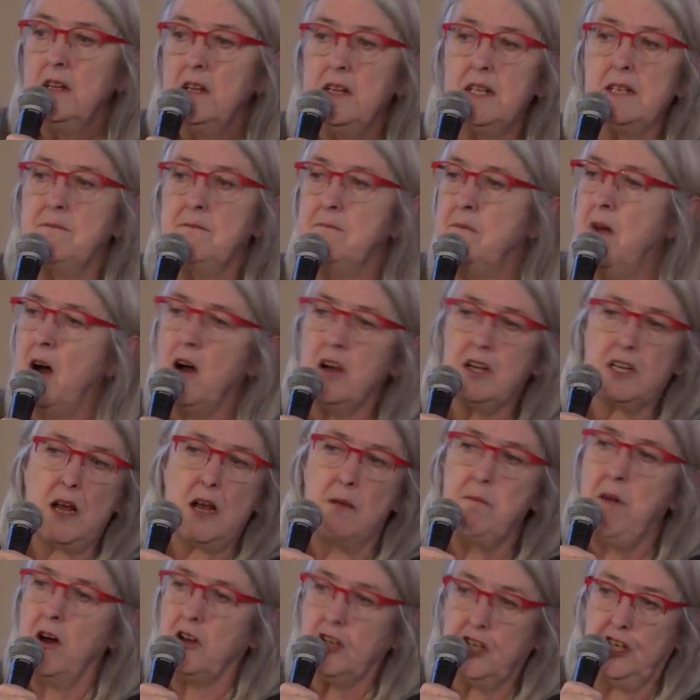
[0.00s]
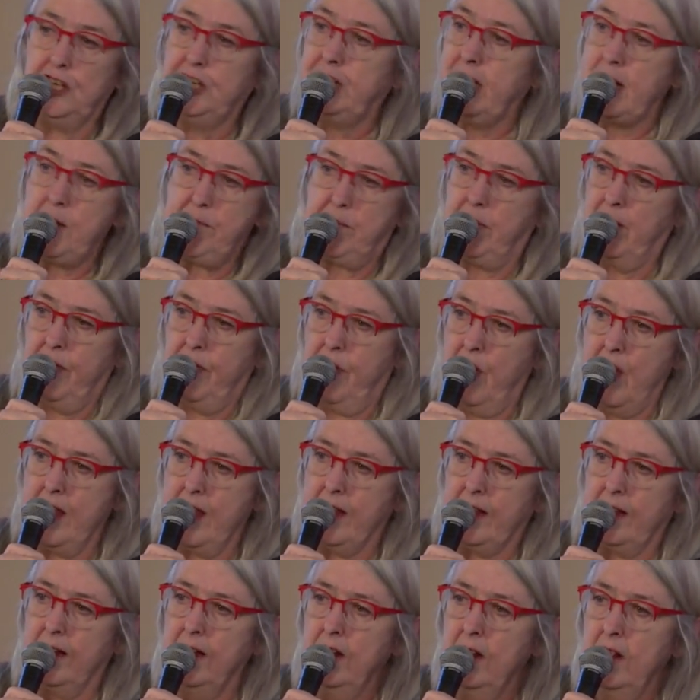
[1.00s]
is much a much deeper
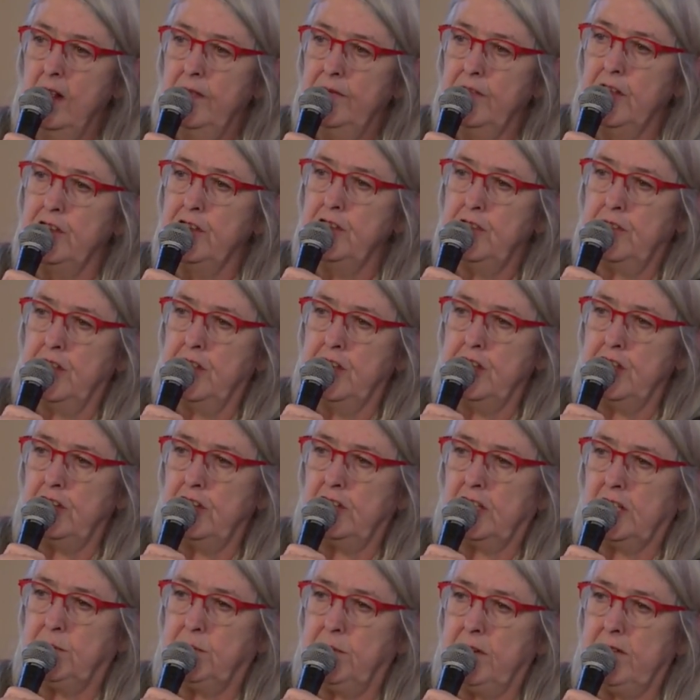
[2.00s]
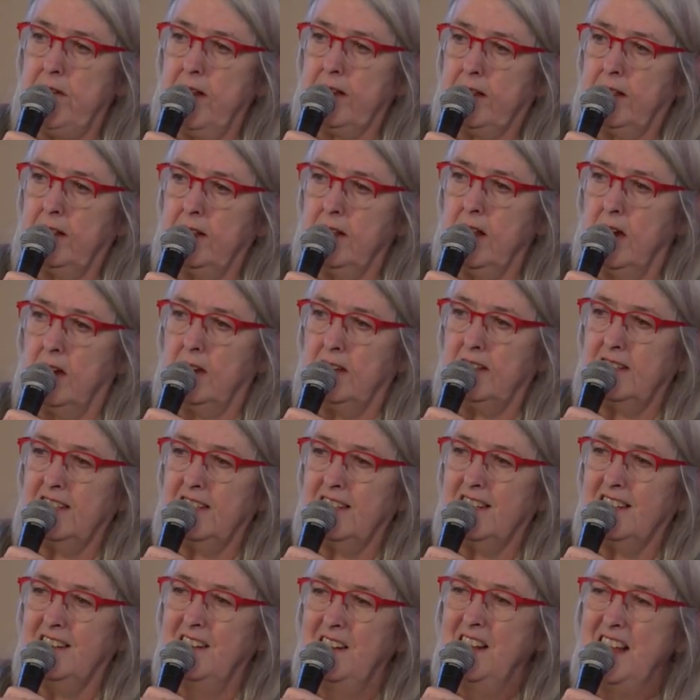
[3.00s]
thing than, than used to be
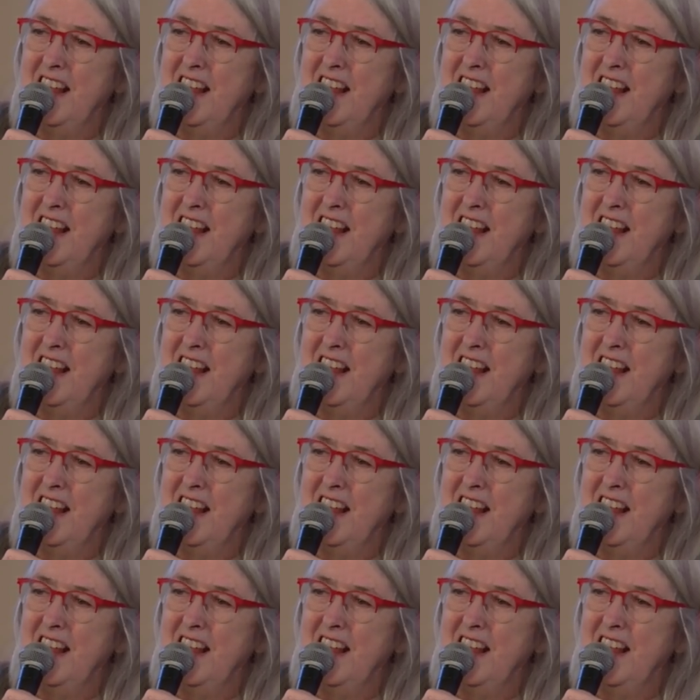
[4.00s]
recognised.